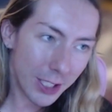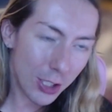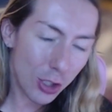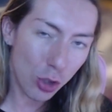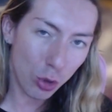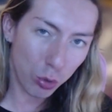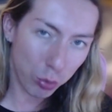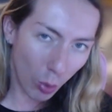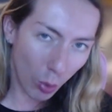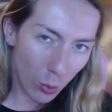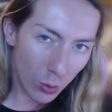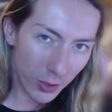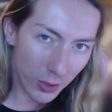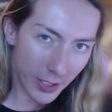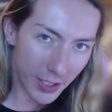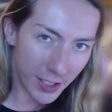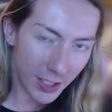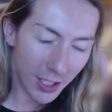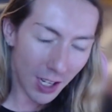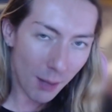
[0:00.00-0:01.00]

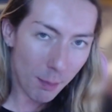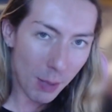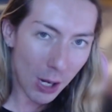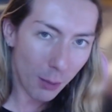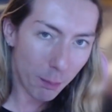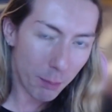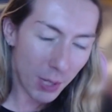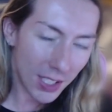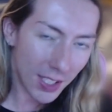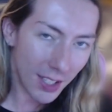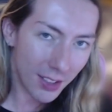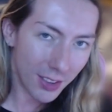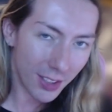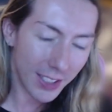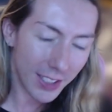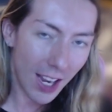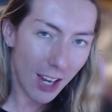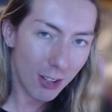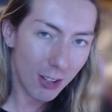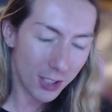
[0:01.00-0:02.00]
trolling about picking the
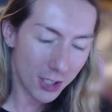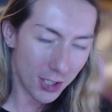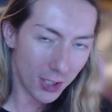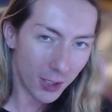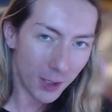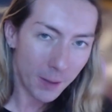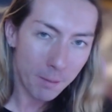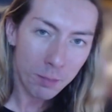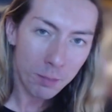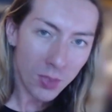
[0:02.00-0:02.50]
character.